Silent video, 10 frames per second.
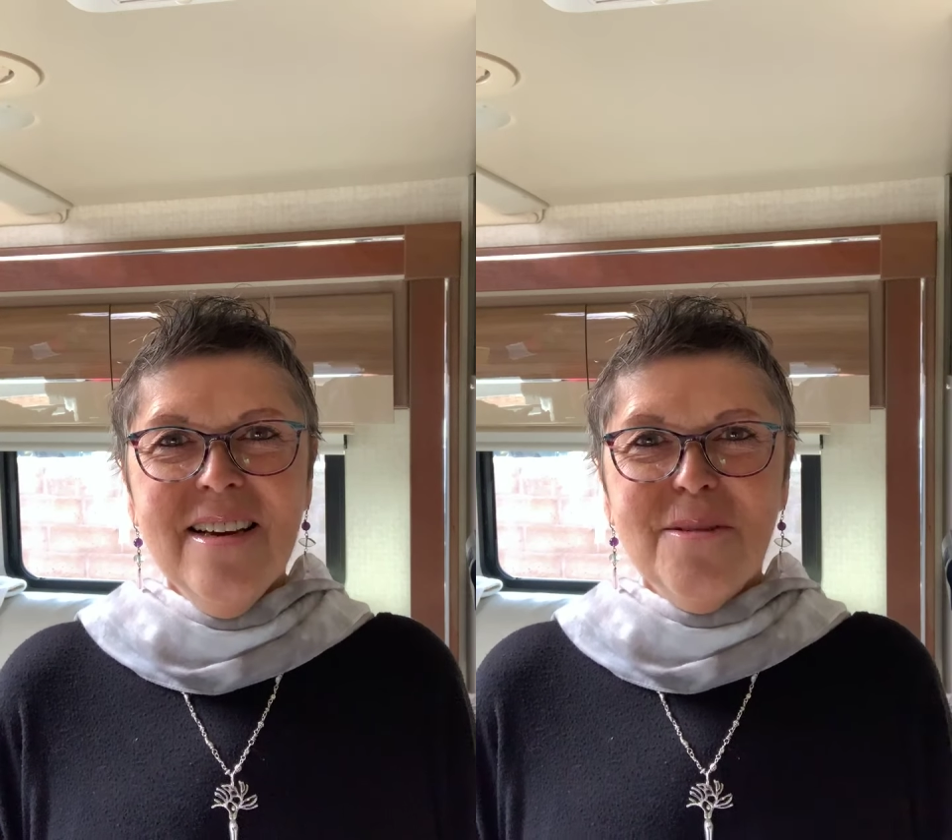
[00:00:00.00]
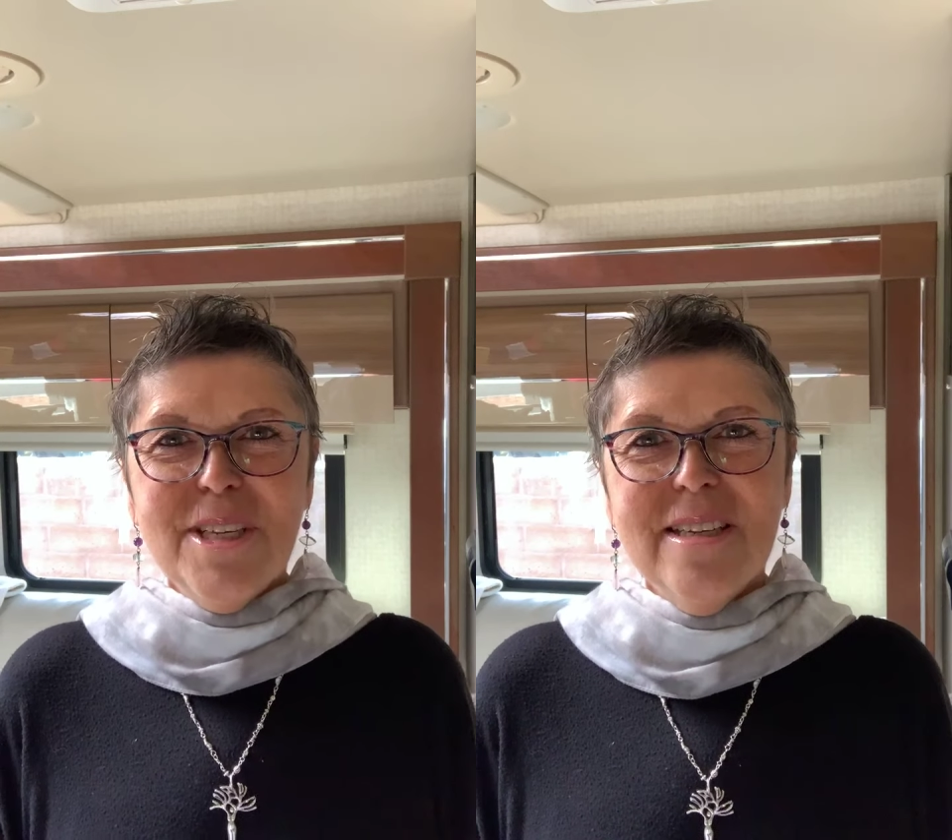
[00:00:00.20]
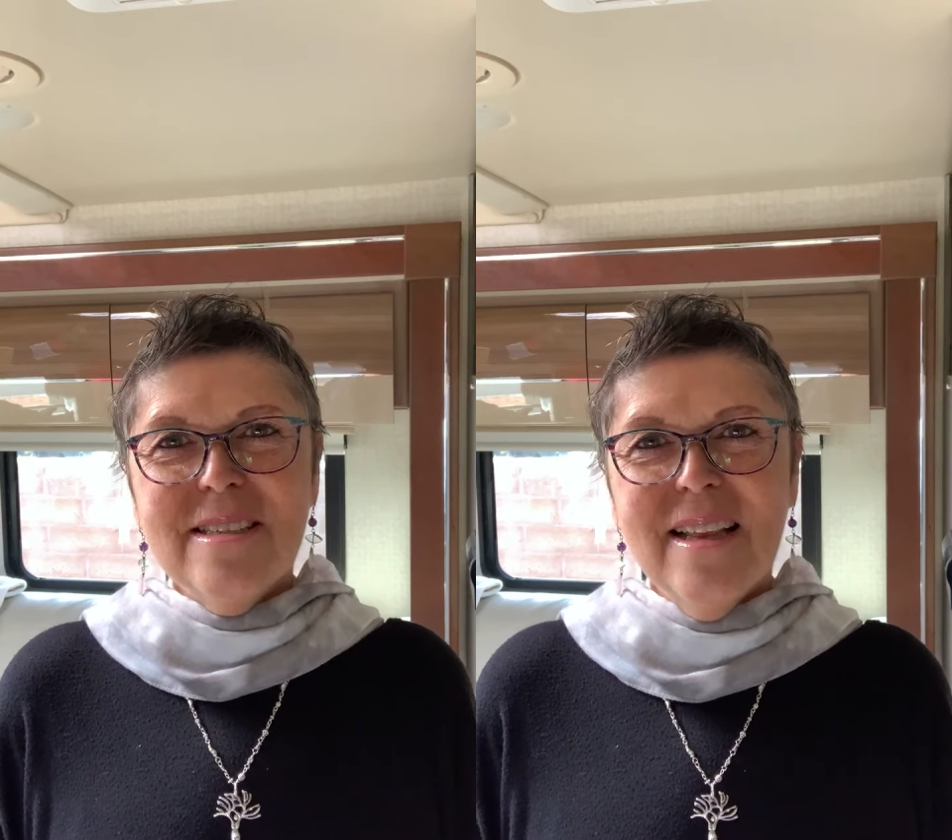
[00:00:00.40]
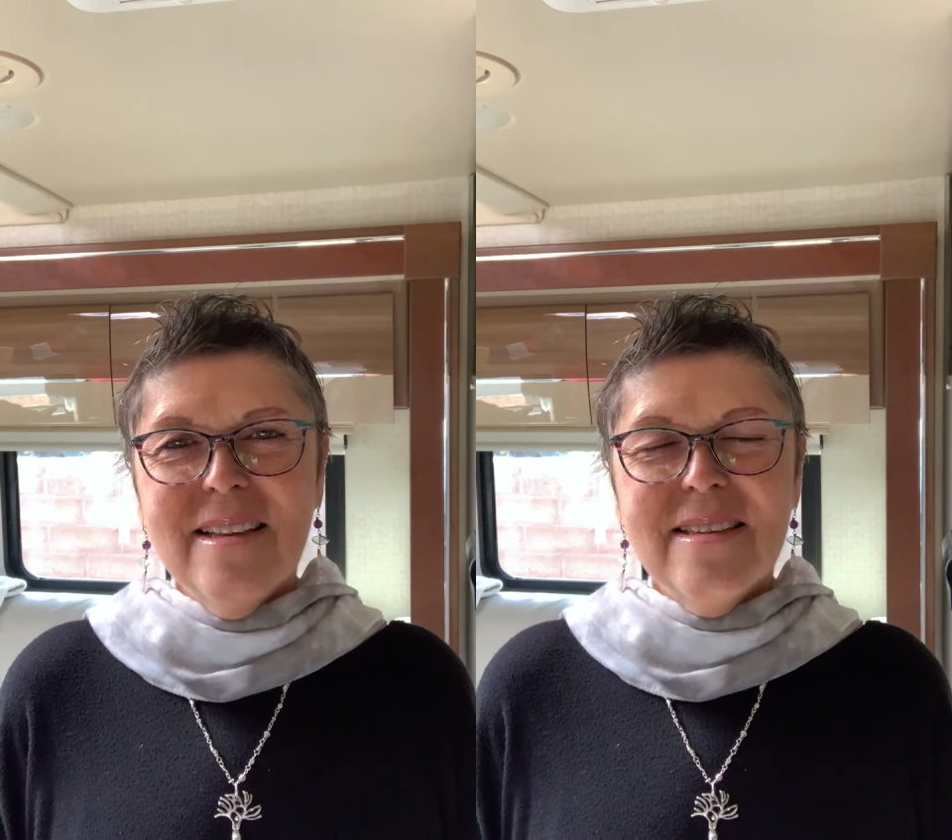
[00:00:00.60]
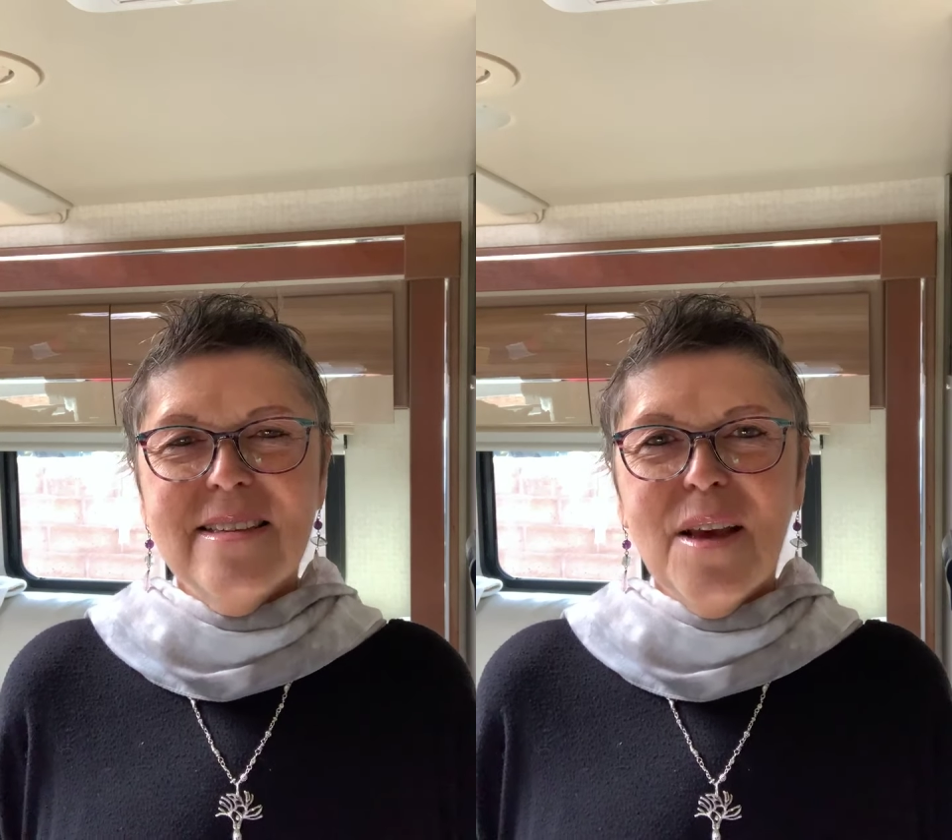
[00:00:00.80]
which is
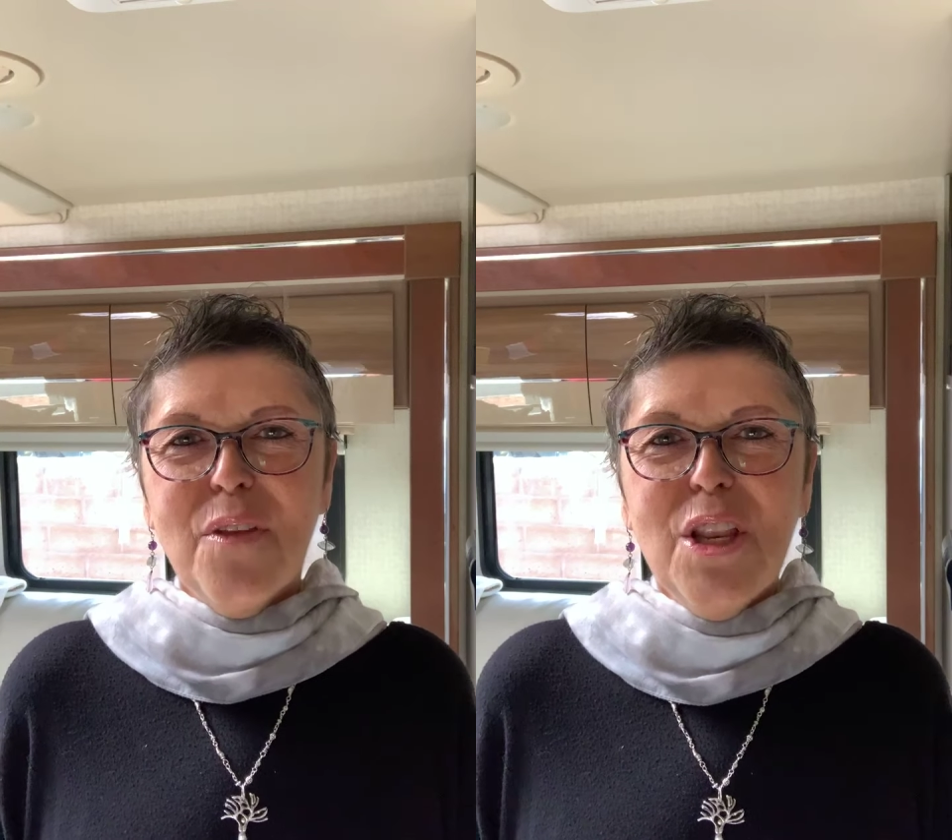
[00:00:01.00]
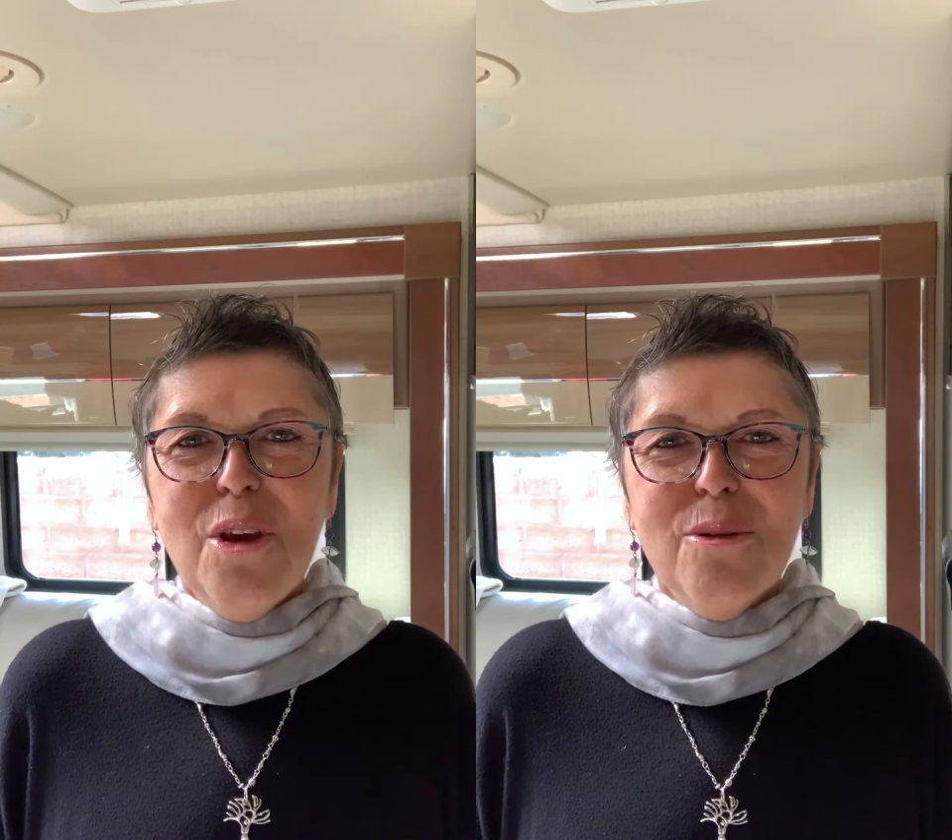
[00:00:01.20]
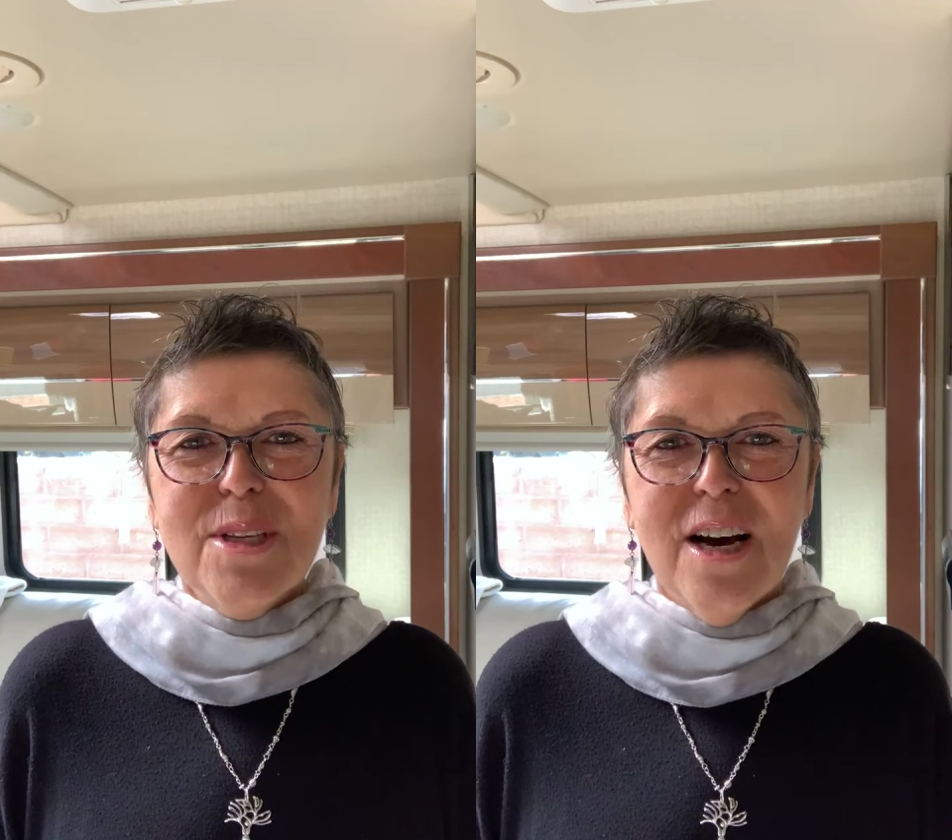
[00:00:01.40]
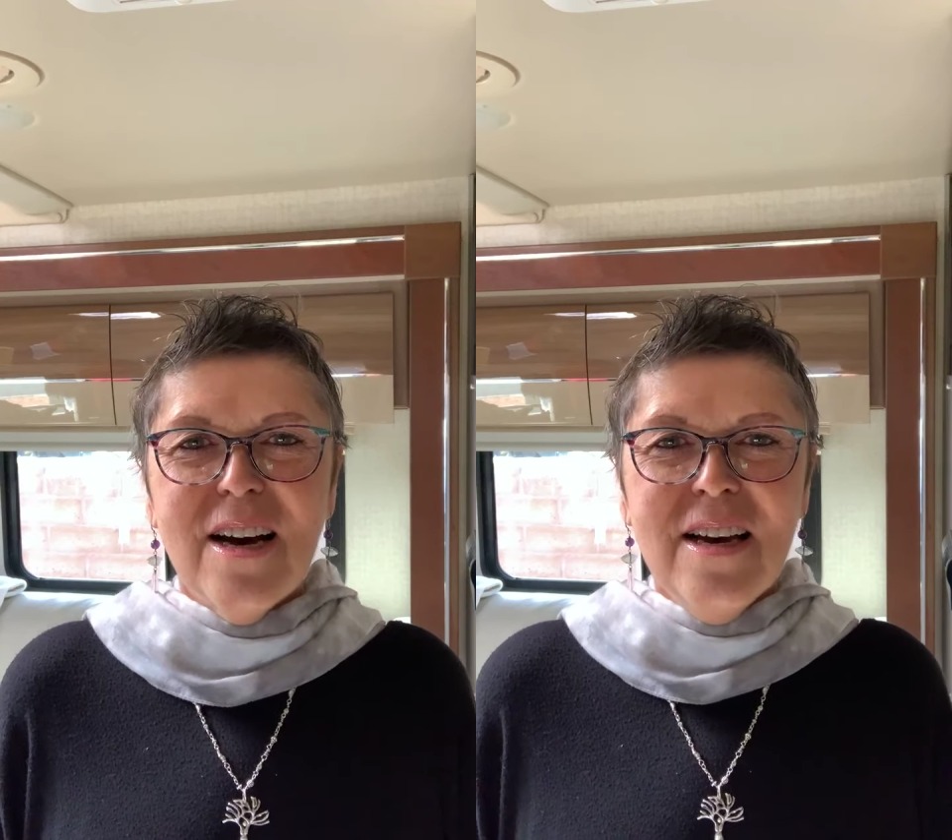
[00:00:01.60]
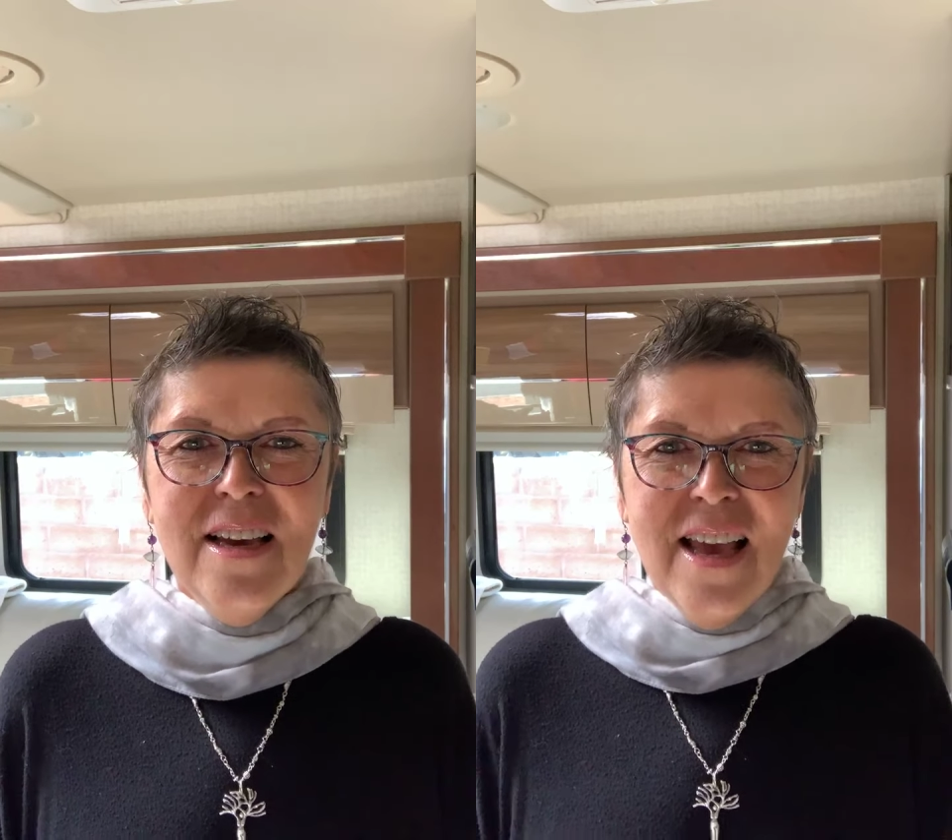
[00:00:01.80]
in southern Utah,